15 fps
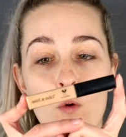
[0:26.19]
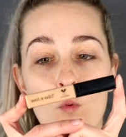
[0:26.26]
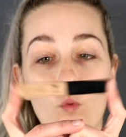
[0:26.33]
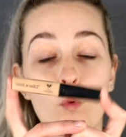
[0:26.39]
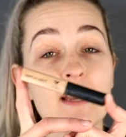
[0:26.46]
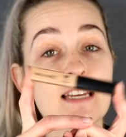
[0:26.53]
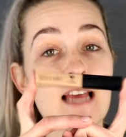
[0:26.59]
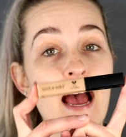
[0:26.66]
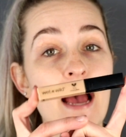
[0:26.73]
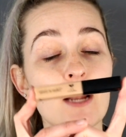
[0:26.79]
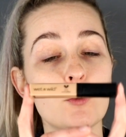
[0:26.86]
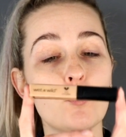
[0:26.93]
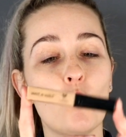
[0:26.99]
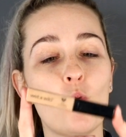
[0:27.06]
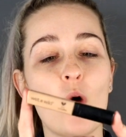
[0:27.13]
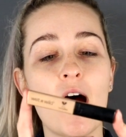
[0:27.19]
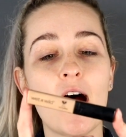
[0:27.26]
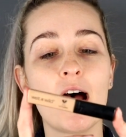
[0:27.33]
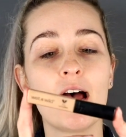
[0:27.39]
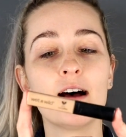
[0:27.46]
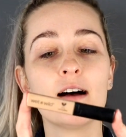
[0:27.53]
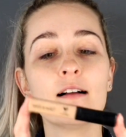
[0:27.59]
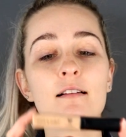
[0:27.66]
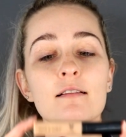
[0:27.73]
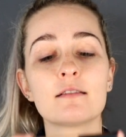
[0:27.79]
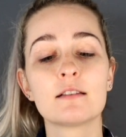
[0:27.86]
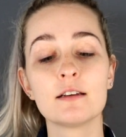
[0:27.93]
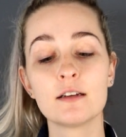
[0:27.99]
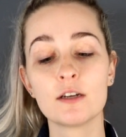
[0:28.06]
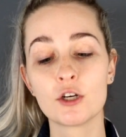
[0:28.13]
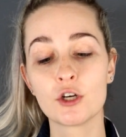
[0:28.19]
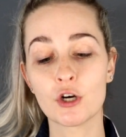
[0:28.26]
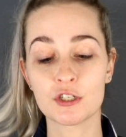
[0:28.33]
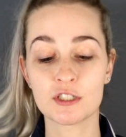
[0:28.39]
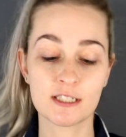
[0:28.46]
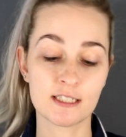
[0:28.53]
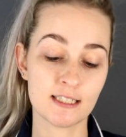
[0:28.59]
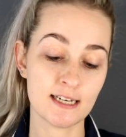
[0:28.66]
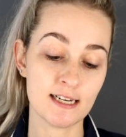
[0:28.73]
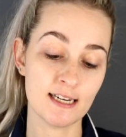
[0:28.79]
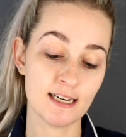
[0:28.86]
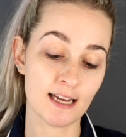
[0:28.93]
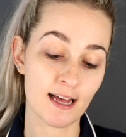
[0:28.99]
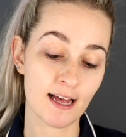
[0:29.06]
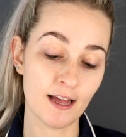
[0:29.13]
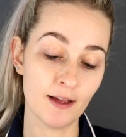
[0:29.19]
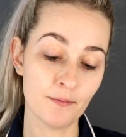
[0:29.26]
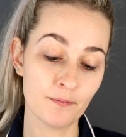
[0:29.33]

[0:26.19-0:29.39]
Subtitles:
Wet n Wild concealer.